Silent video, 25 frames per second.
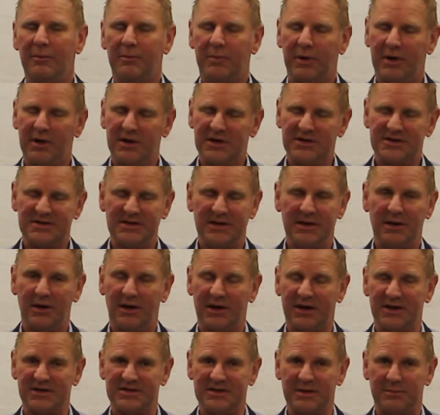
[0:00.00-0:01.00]
Personally,
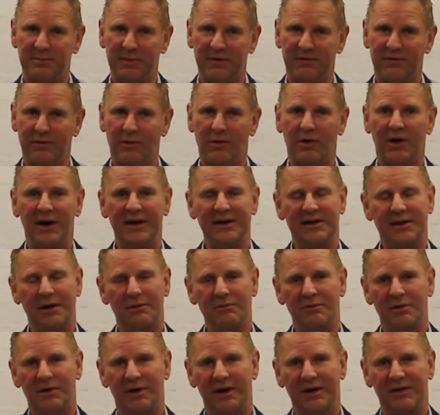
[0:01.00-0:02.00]
like I said before, I
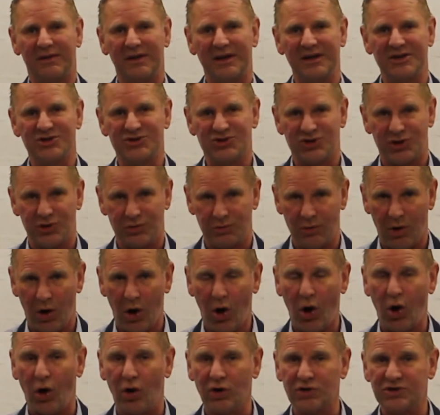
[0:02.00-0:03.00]
don't like things too
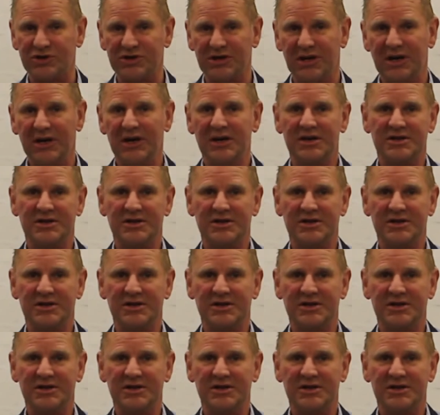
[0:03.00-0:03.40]
hot,